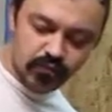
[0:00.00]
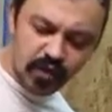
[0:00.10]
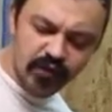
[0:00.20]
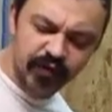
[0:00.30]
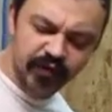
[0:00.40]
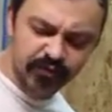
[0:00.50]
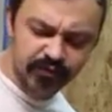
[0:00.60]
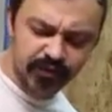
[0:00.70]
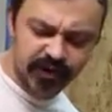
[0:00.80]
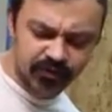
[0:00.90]
if I cut through
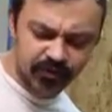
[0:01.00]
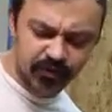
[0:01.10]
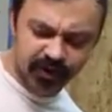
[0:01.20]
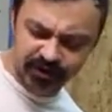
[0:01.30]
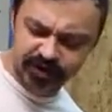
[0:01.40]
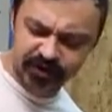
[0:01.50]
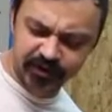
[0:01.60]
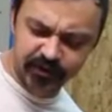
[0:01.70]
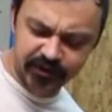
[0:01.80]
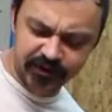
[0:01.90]
the actual binding channel
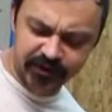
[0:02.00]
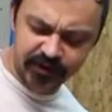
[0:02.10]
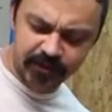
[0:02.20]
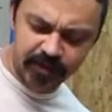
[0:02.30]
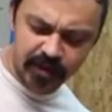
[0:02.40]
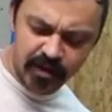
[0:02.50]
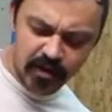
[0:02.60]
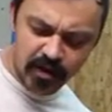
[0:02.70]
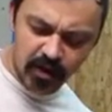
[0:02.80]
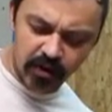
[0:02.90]
basically,
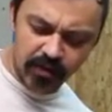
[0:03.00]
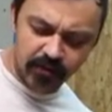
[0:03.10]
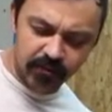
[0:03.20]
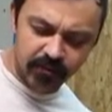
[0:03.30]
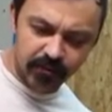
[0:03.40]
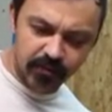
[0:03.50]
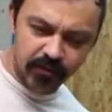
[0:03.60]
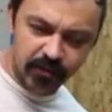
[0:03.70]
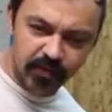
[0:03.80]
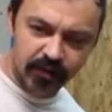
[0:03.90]
then
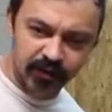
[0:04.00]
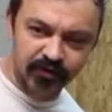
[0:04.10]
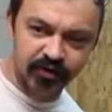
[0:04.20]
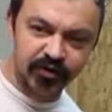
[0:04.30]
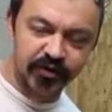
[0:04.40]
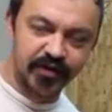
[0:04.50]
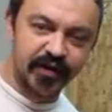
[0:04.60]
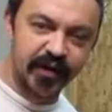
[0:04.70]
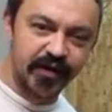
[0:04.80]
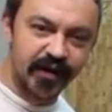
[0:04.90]
it's good to know that
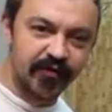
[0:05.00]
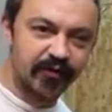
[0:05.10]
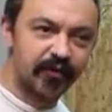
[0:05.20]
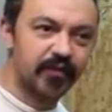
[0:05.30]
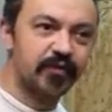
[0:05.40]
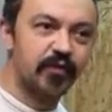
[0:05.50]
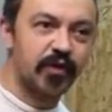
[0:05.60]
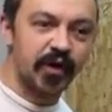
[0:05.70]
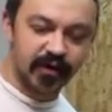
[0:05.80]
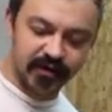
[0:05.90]
that knife
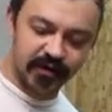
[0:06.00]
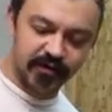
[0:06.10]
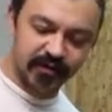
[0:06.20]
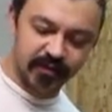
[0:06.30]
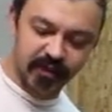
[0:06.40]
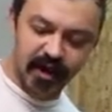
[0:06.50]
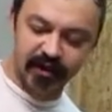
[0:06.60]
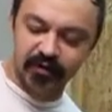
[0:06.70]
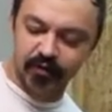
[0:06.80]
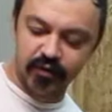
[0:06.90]
cut into the back
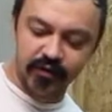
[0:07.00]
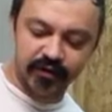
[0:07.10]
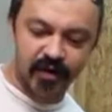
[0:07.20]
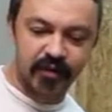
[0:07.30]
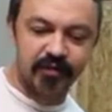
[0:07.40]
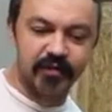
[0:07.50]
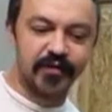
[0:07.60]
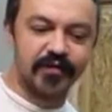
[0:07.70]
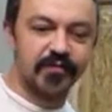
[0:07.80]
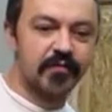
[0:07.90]
or the top
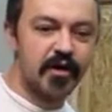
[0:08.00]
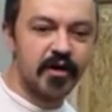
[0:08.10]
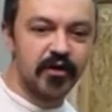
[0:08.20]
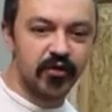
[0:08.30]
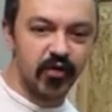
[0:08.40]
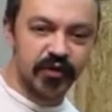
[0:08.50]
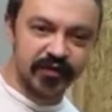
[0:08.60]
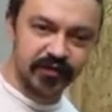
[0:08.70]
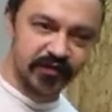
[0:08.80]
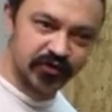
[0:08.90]
is going
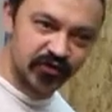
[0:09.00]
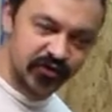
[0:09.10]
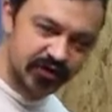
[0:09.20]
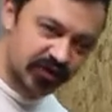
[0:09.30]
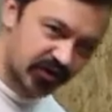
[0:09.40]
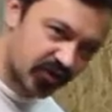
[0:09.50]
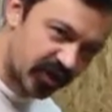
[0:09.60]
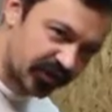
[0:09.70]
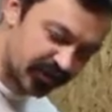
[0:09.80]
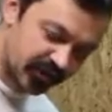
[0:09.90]
to just continue
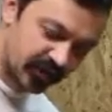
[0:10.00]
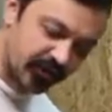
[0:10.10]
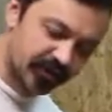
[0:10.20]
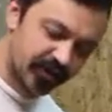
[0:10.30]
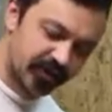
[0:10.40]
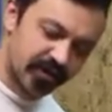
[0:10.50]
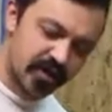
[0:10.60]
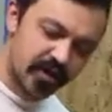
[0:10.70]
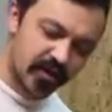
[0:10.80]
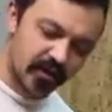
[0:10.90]
on into the purfling
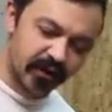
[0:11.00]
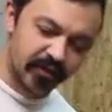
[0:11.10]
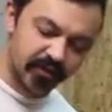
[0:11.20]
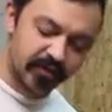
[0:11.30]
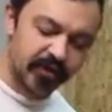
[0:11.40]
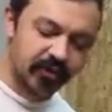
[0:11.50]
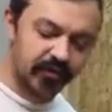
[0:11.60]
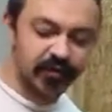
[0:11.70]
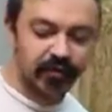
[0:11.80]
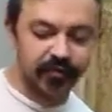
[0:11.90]
rather than being
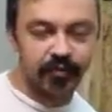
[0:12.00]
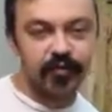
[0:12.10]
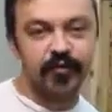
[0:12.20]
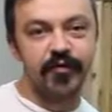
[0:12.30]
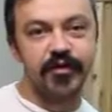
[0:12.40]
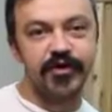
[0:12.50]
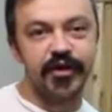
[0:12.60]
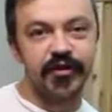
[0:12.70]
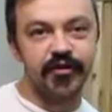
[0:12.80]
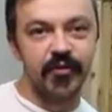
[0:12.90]
below the purfling
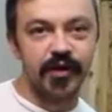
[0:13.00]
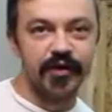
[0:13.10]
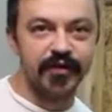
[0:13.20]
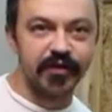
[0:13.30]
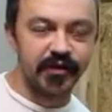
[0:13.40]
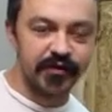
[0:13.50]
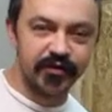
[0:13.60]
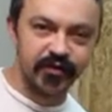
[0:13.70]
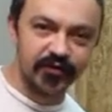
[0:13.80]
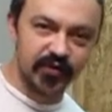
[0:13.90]
channel where it's going to
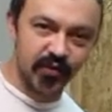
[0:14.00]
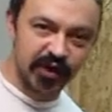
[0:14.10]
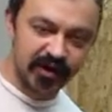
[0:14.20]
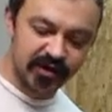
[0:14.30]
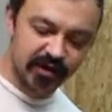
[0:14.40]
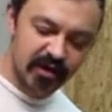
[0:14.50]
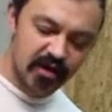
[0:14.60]
serve to weaken.